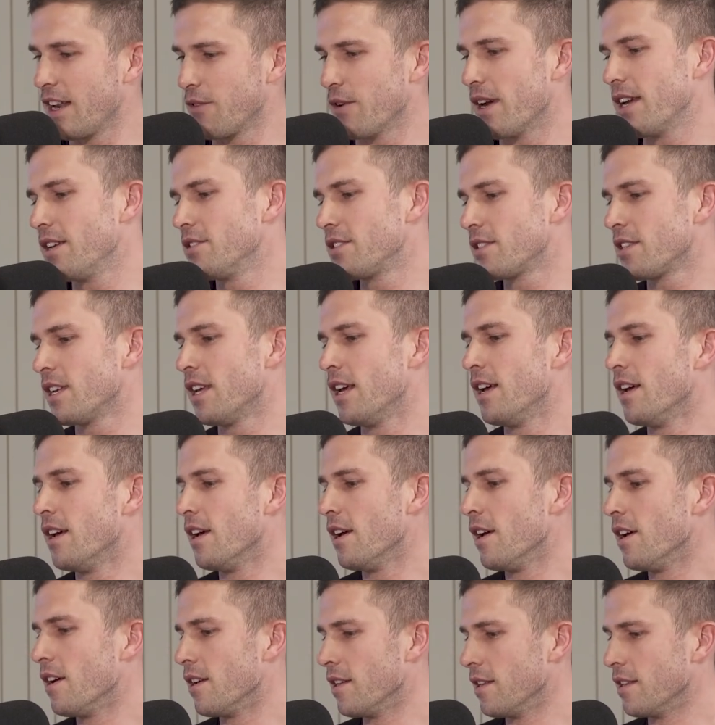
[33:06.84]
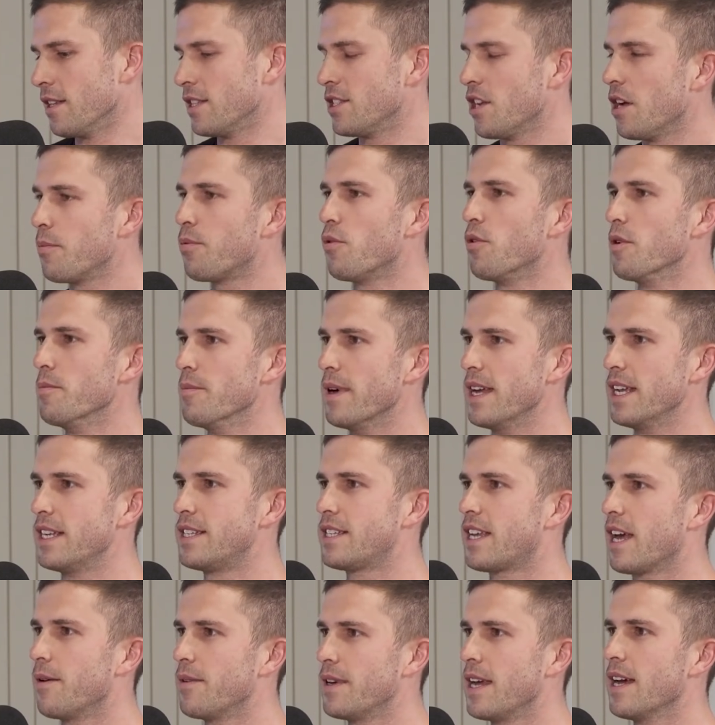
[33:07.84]
anyway, there's no point me
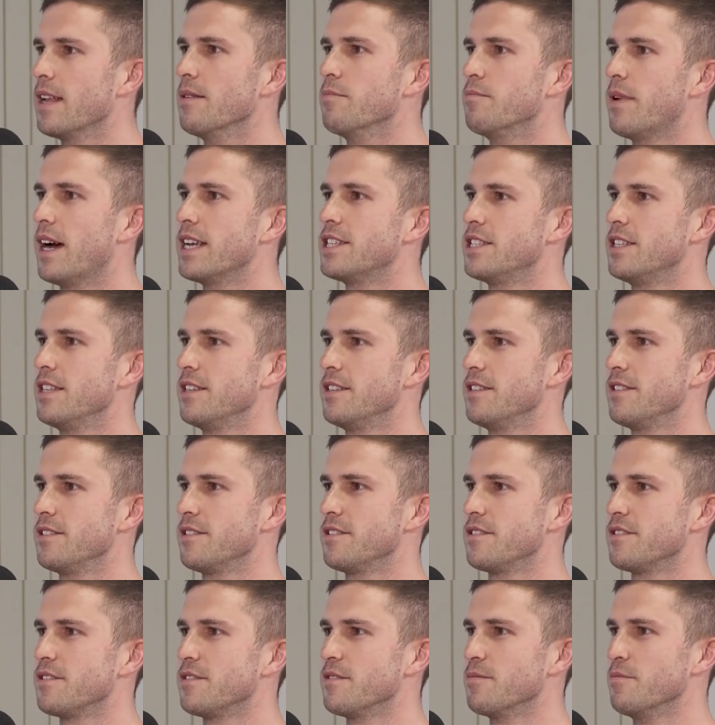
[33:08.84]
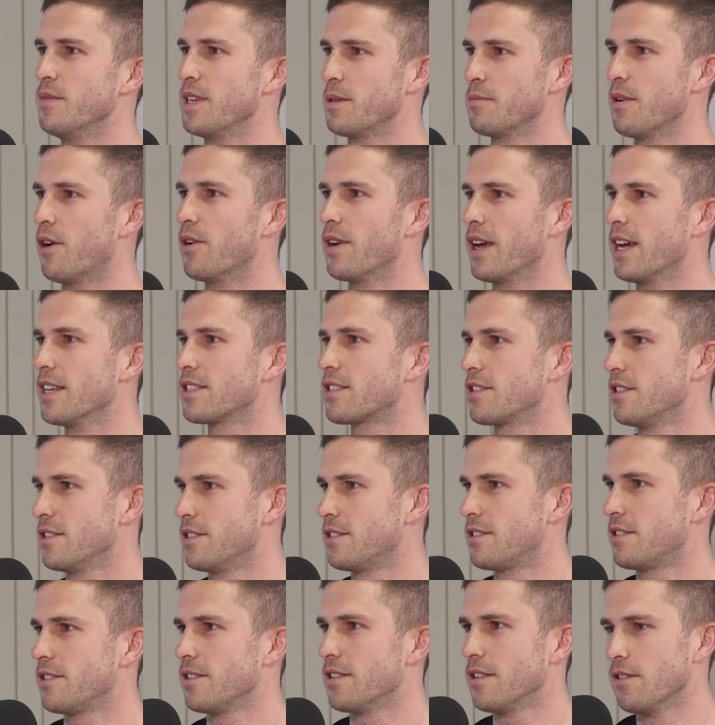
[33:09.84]
coming out and bashing Mick Malthouse
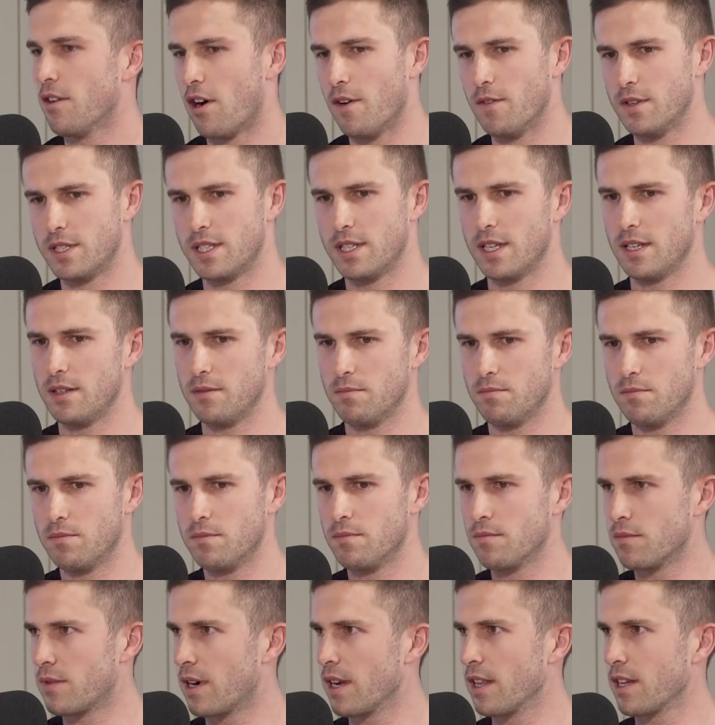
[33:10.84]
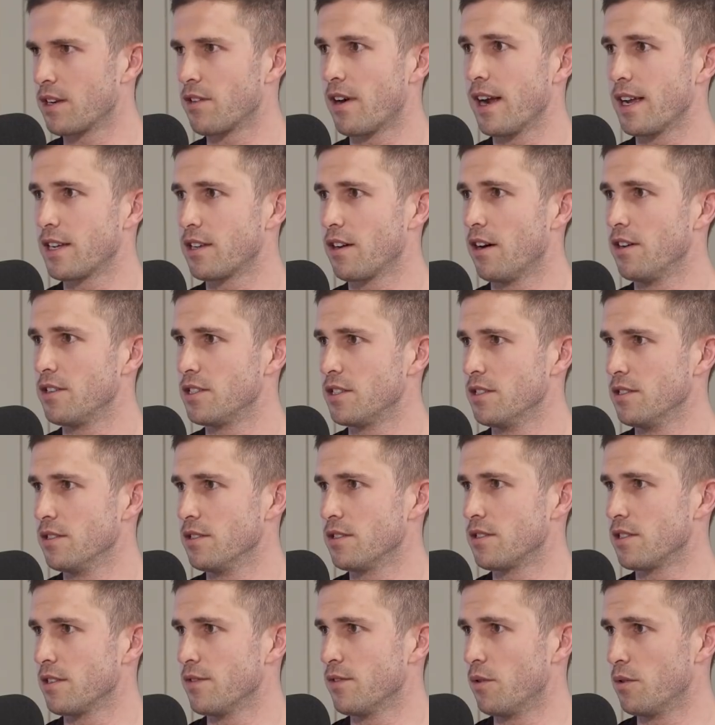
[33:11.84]
because obviously one of the great
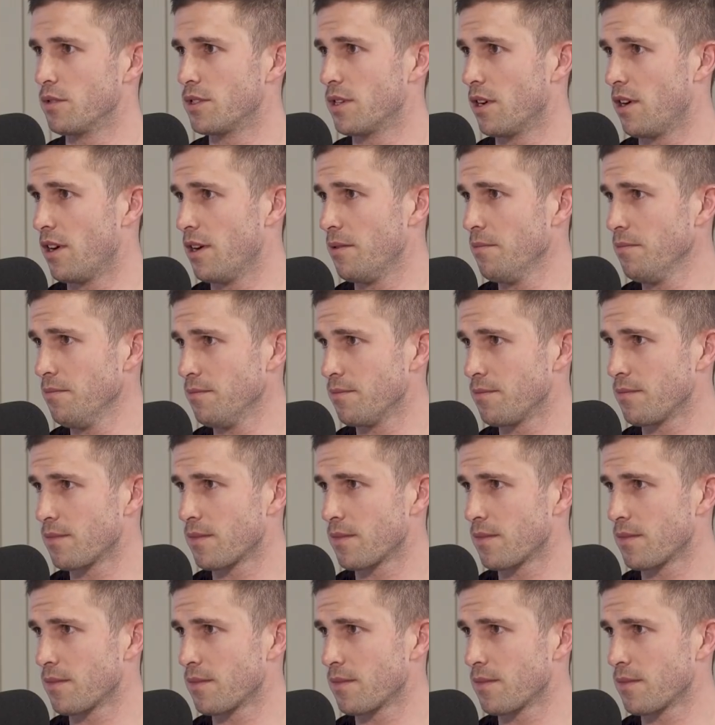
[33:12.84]
coaches of all time.